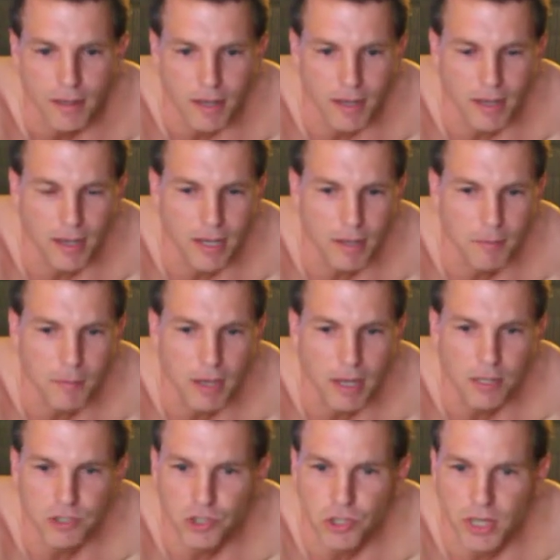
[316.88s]

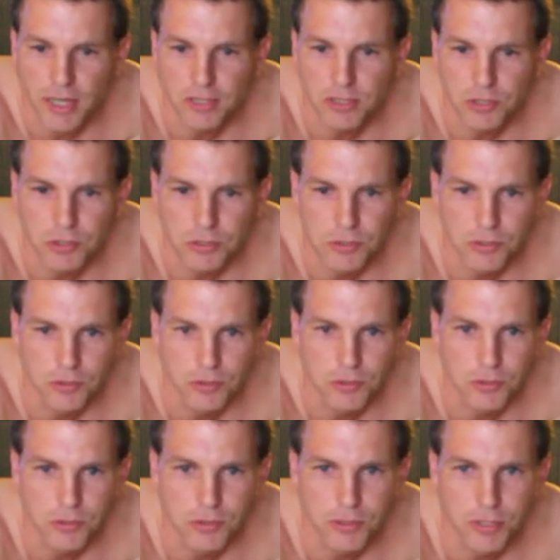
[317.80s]
I'll try
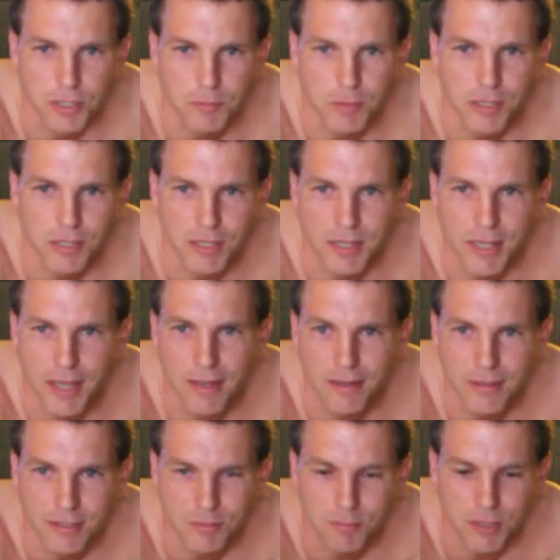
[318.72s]
to
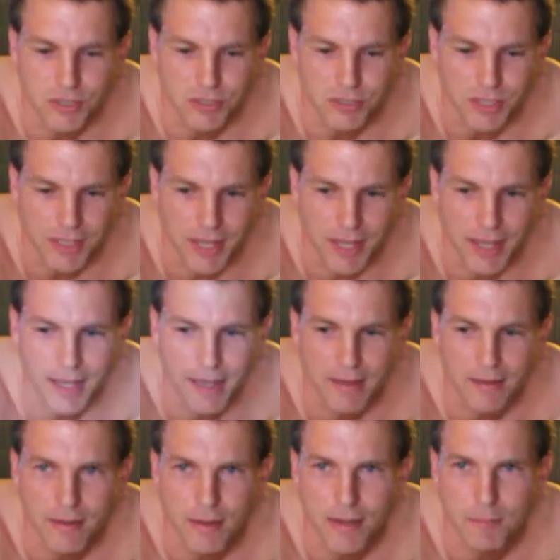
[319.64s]
communicate as much as I
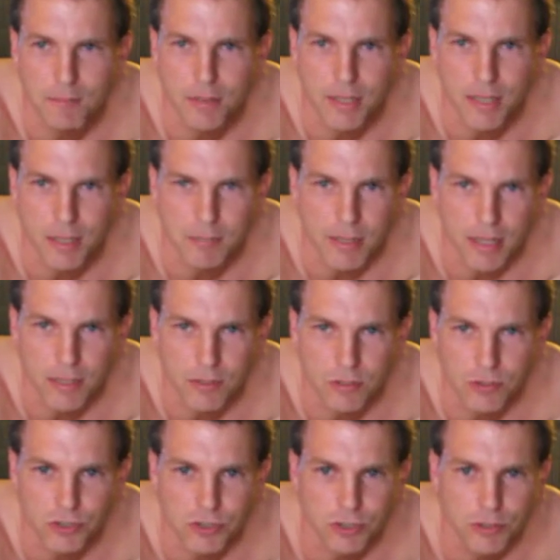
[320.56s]
can, but I'm not
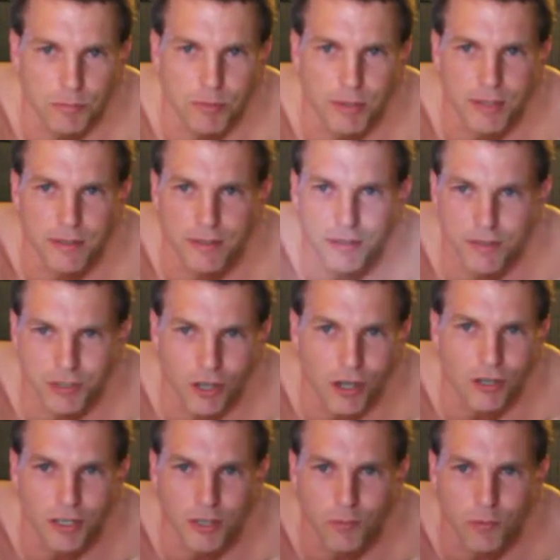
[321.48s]
used to
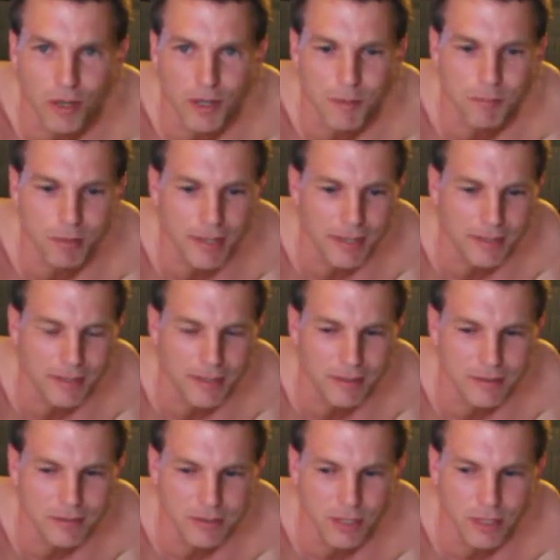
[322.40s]
talking while I'm
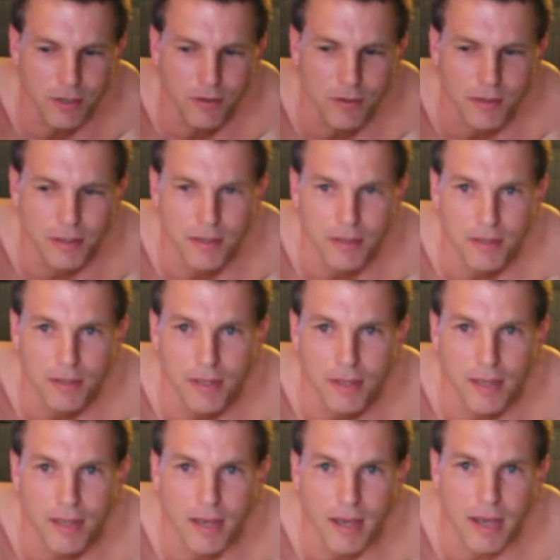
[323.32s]
planking, so
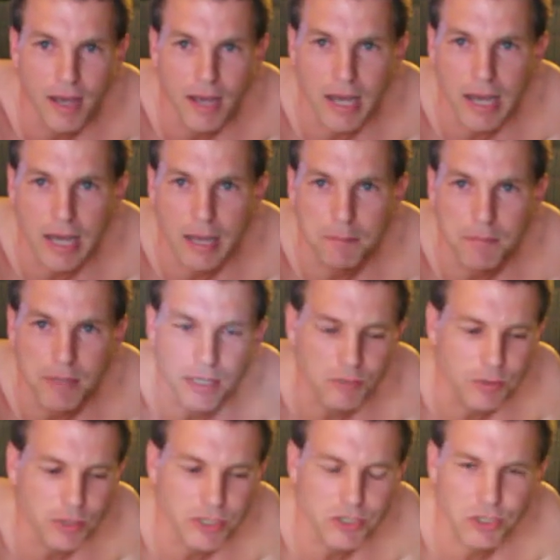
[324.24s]
I'm not
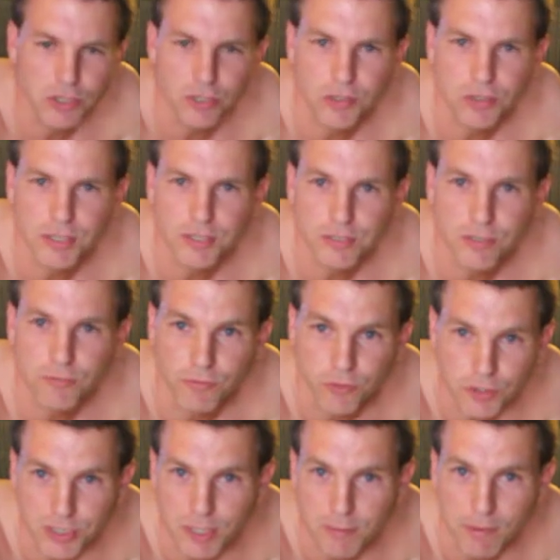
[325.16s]
really sure. This is the
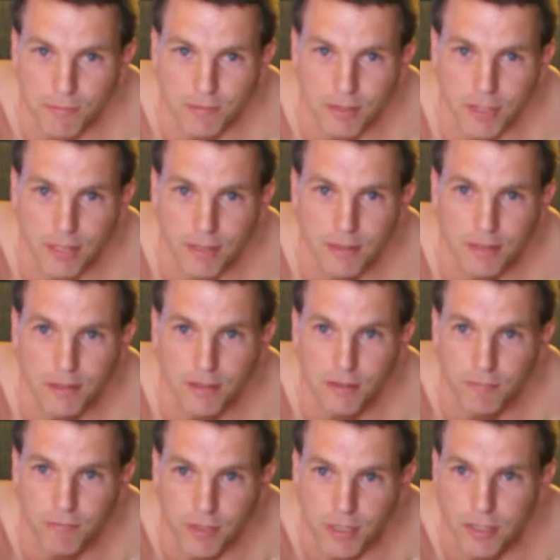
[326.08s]
first time I've done
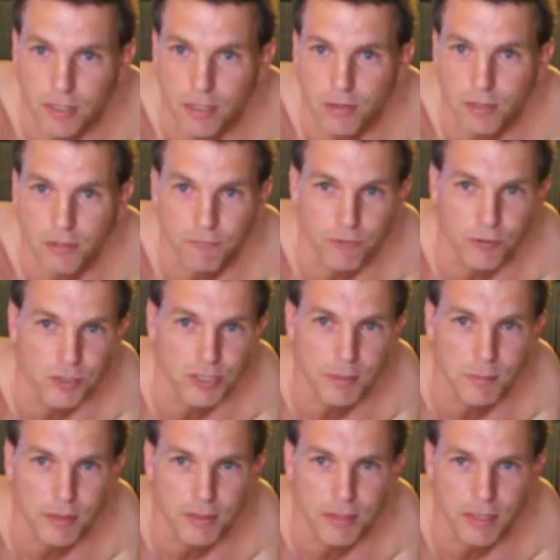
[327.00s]
the video and first
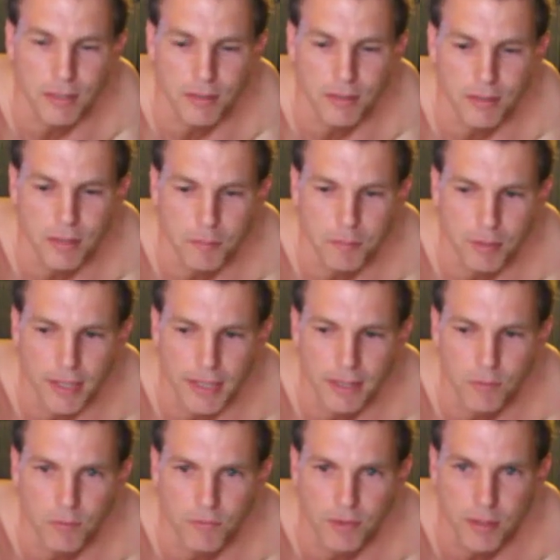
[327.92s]
time I've done a
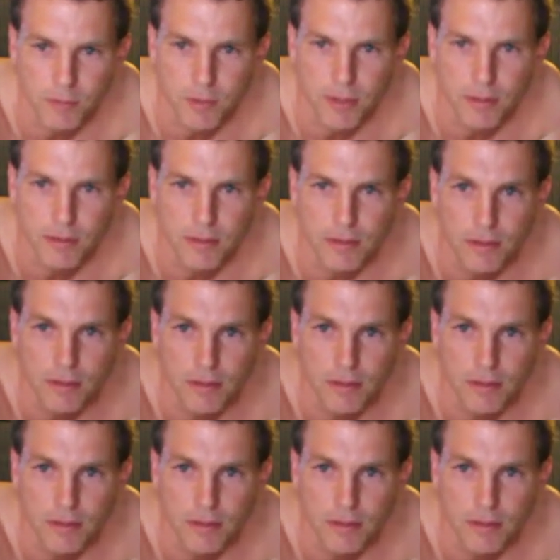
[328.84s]
plank with anyone